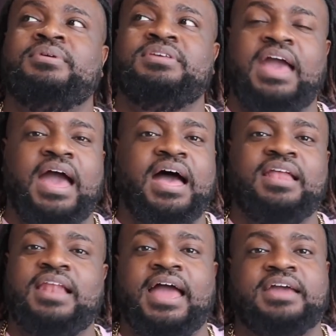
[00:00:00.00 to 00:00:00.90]
yeah,
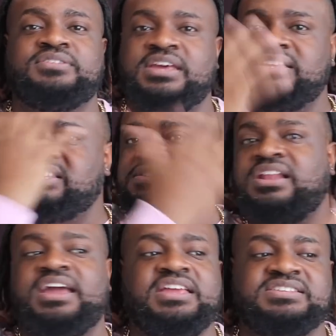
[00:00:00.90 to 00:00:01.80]
like, it just
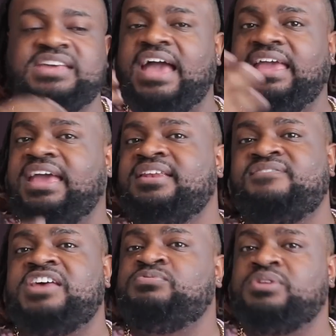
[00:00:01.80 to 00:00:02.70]
looked like he just got hit in the
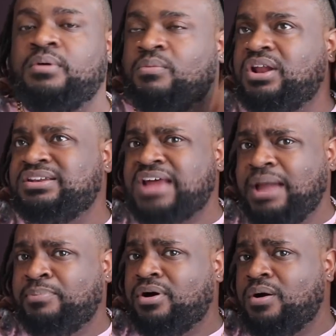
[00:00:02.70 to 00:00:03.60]
face with a
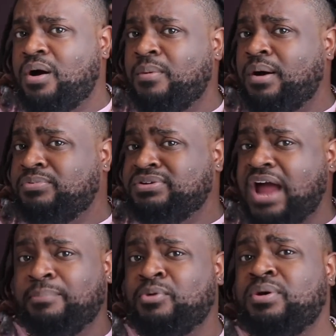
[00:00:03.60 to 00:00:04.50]

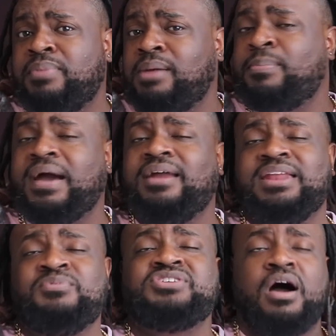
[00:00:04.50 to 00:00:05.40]
diaper with baby powder.
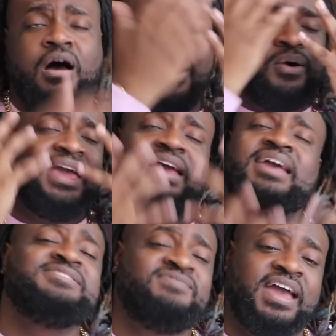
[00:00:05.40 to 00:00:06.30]
It was all in
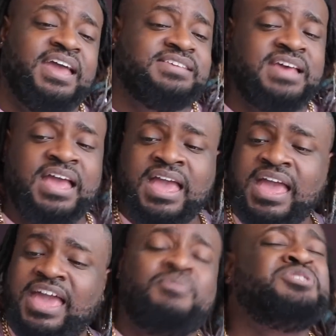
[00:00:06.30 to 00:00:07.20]
his face.
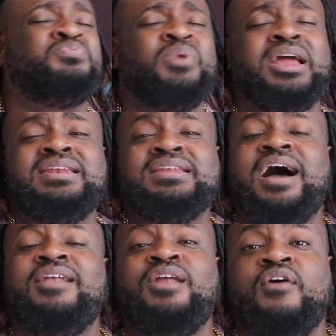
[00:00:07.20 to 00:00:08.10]
It was written
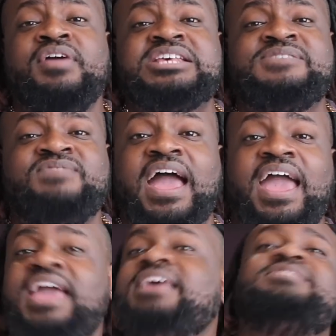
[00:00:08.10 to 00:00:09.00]
all over his
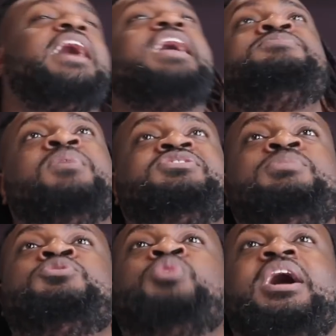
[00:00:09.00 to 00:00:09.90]
face. Like, as much as
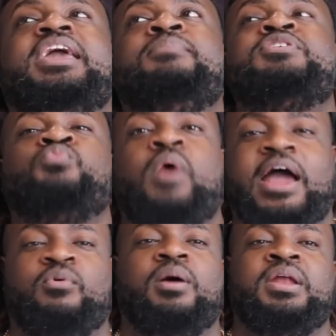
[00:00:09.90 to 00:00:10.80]
he was trying to keep this
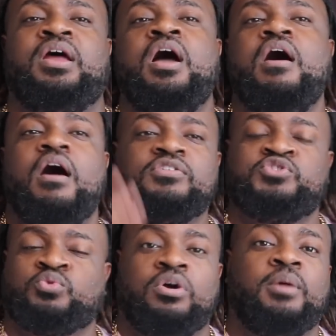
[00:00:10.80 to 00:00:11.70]
white woman
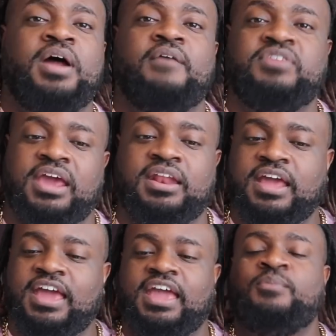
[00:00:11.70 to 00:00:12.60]
scrubbed off the
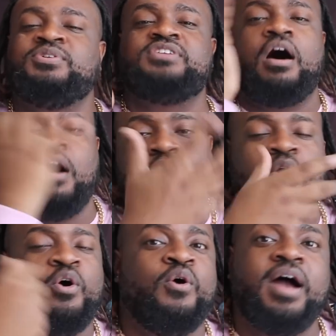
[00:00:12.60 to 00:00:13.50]
internet, it was
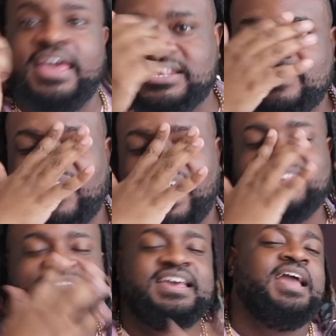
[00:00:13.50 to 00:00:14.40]
all on his
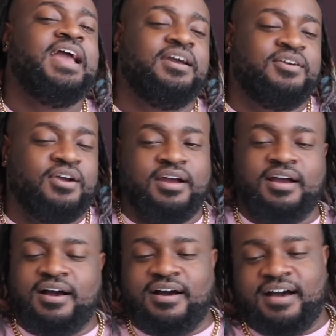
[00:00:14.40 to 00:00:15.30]
face.
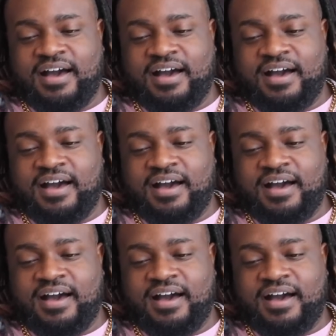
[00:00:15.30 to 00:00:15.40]
Girl,